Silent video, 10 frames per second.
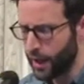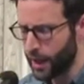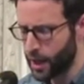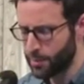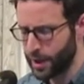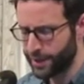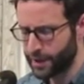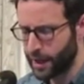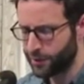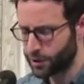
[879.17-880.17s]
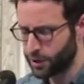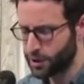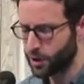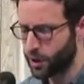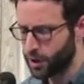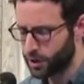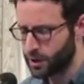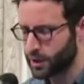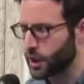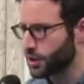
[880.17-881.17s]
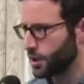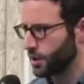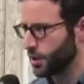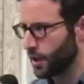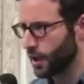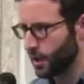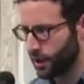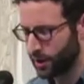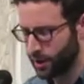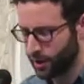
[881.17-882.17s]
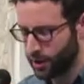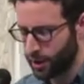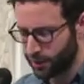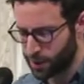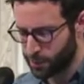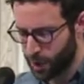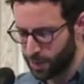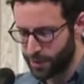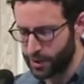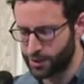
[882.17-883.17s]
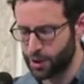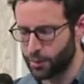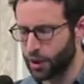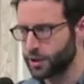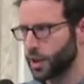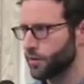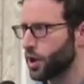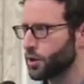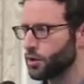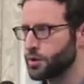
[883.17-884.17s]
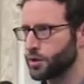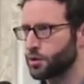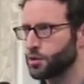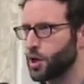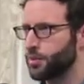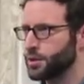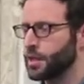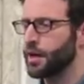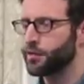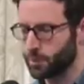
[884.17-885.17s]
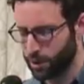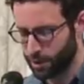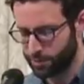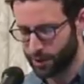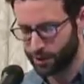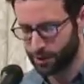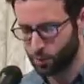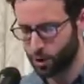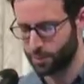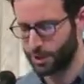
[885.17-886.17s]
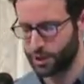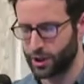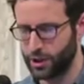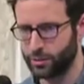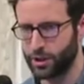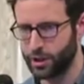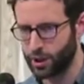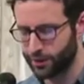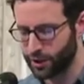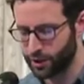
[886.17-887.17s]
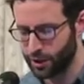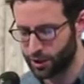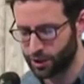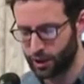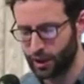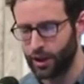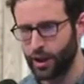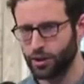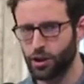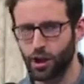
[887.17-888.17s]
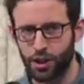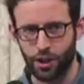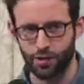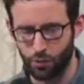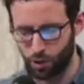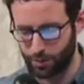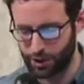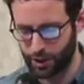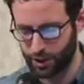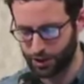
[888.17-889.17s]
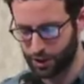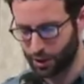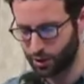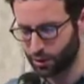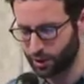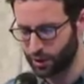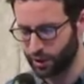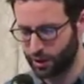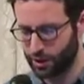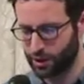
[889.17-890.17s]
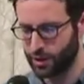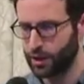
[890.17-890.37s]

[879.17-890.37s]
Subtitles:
And then after this long discussion of this bombing, Sebald kind of argues that this was almost inevitable because a war machine had been kind of unleashed, and the logic of a war machine is that it can only lead